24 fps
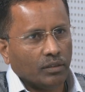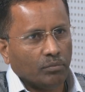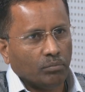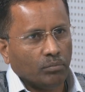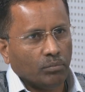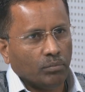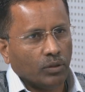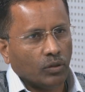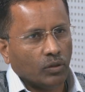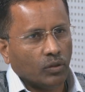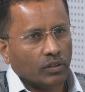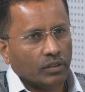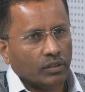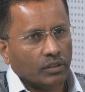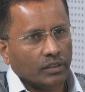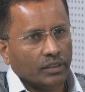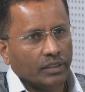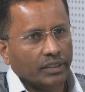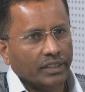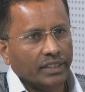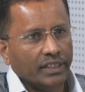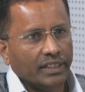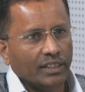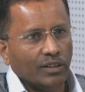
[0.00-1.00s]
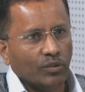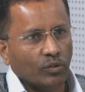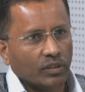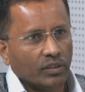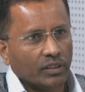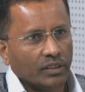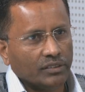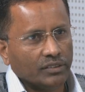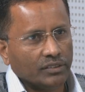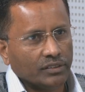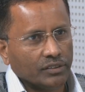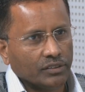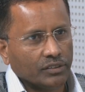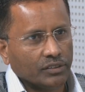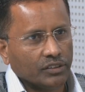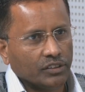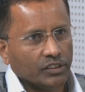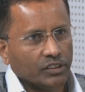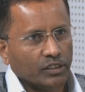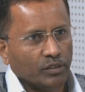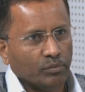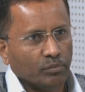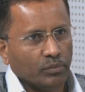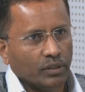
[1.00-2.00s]
brought e-governance
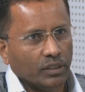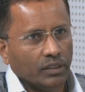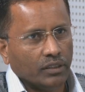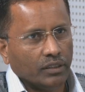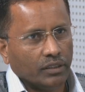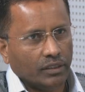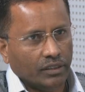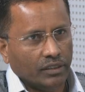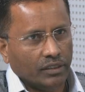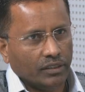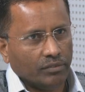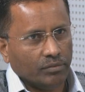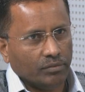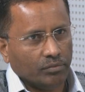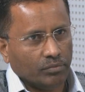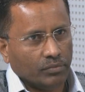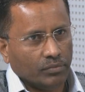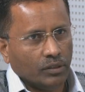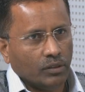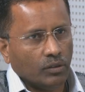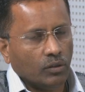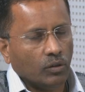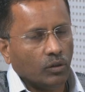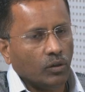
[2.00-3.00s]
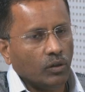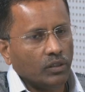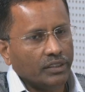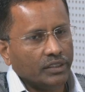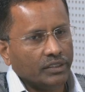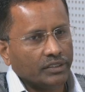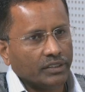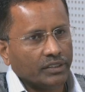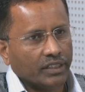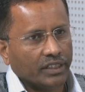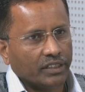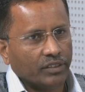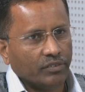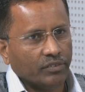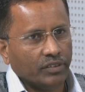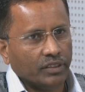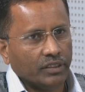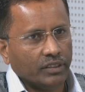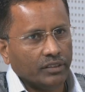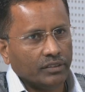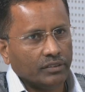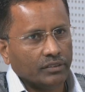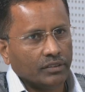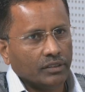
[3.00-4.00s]
system in all its
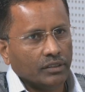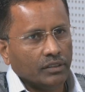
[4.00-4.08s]
activities,